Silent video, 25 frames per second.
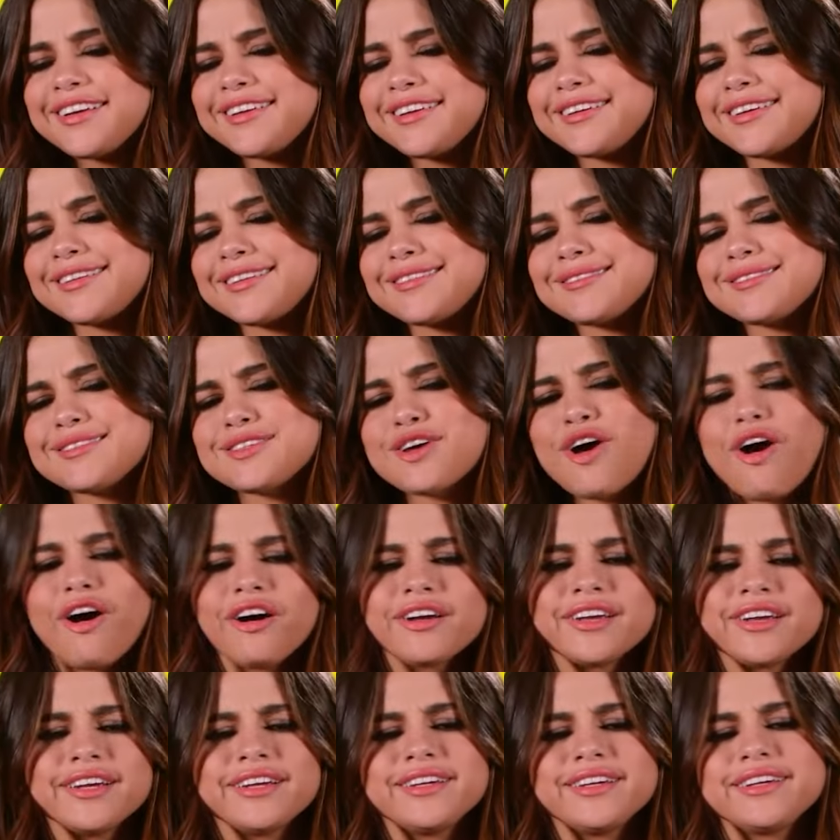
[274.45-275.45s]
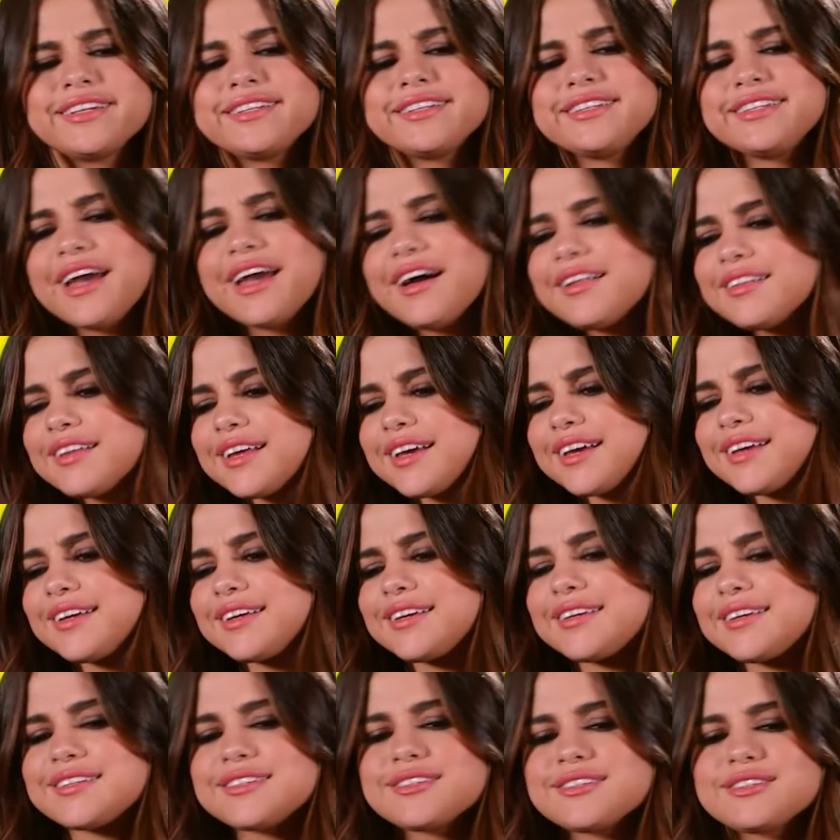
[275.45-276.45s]
Believe it or not, this wasn't the
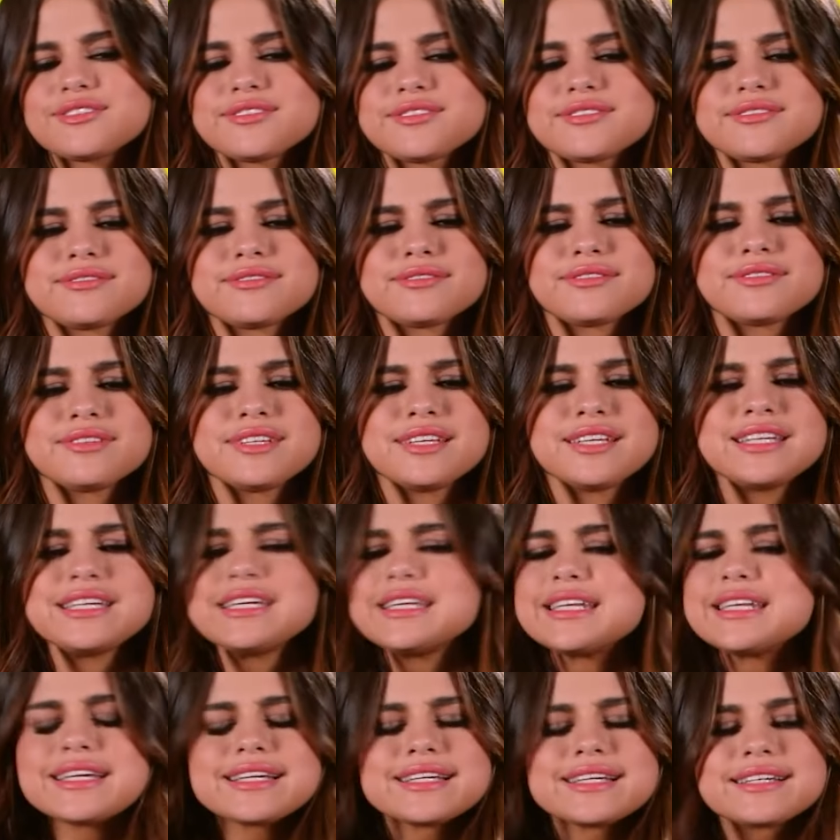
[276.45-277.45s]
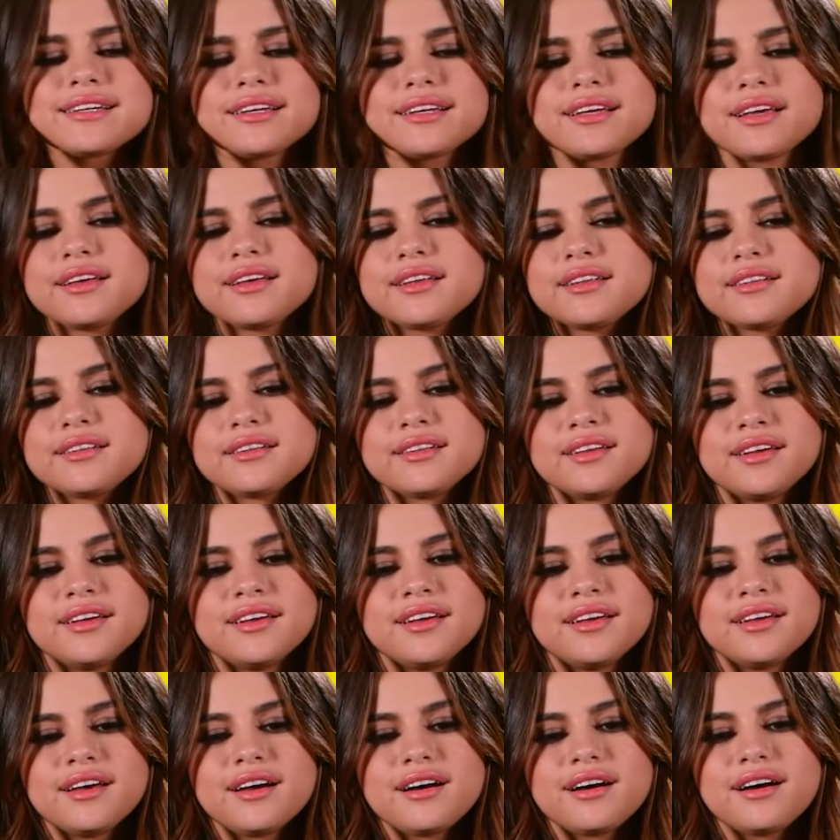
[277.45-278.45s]
only controversy surrounding the song.
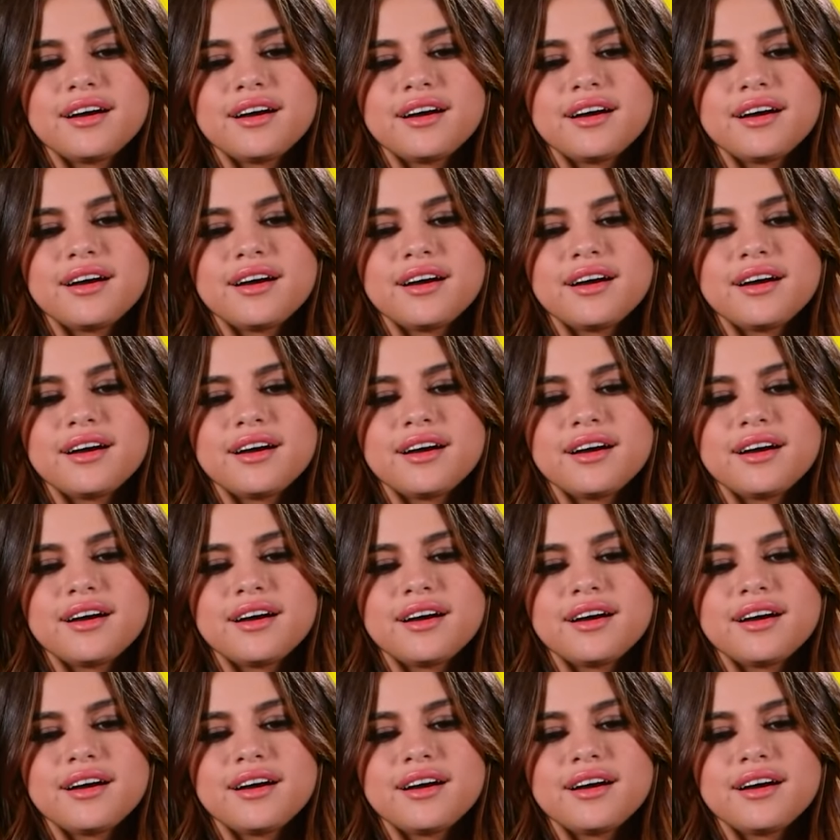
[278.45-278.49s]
